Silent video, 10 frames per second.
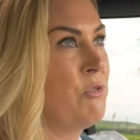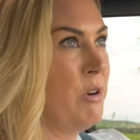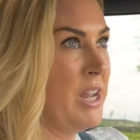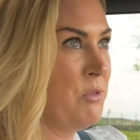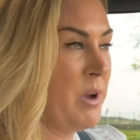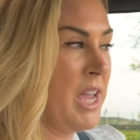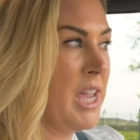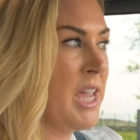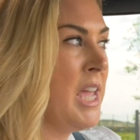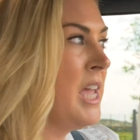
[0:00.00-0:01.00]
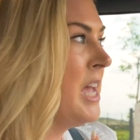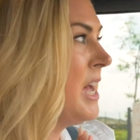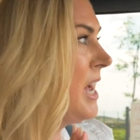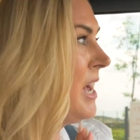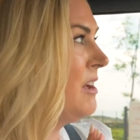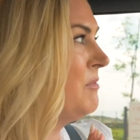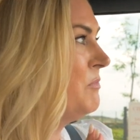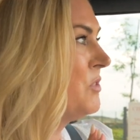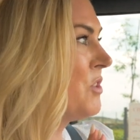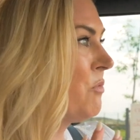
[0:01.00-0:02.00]
right away
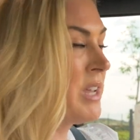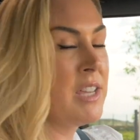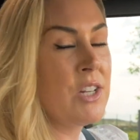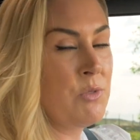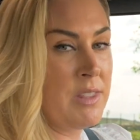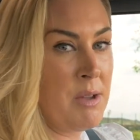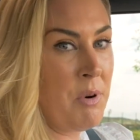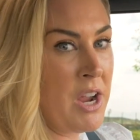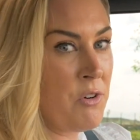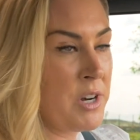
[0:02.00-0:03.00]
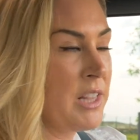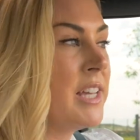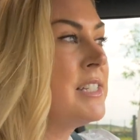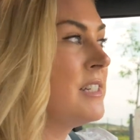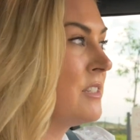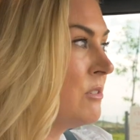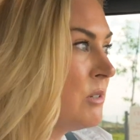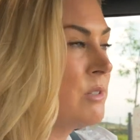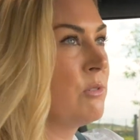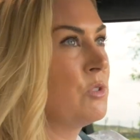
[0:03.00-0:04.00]
so that we can get you on that priority list as soon
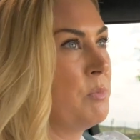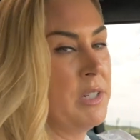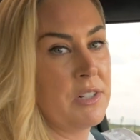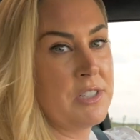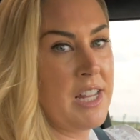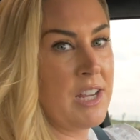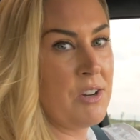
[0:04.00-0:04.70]
as those new builders take